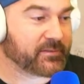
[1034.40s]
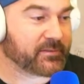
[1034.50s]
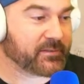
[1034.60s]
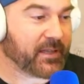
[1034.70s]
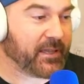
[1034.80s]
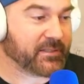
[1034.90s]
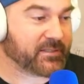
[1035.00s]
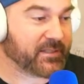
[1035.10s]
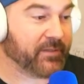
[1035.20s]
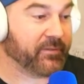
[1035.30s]
8,
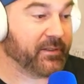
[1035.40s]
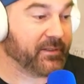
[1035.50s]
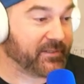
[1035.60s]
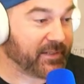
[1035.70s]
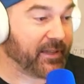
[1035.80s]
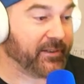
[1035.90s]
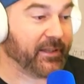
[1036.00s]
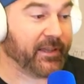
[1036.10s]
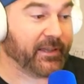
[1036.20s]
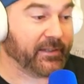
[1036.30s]
7, 10,
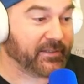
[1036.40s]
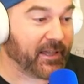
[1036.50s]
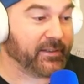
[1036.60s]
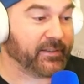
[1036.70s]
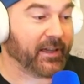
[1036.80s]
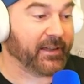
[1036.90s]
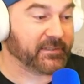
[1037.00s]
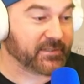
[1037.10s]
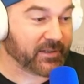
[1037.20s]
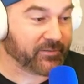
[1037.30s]
8, 10, 9,
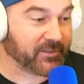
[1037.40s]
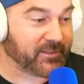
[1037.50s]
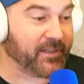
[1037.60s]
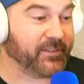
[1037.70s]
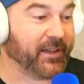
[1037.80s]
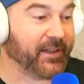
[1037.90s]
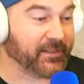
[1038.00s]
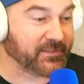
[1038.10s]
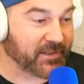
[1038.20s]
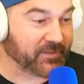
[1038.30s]
7, 10, 9,
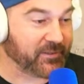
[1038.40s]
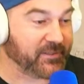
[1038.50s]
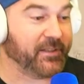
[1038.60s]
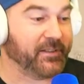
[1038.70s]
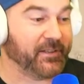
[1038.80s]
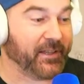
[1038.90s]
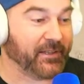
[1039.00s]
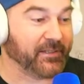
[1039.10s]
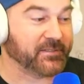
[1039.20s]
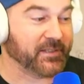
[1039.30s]
7, 10,
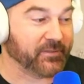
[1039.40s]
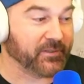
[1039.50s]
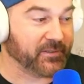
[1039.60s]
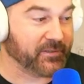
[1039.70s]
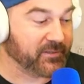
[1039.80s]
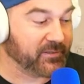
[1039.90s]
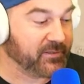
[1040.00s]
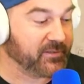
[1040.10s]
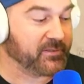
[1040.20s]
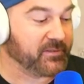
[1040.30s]
8, 7,
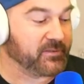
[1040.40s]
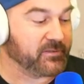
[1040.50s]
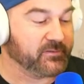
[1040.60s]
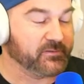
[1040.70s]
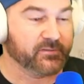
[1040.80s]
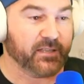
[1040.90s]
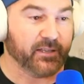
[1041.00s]
10,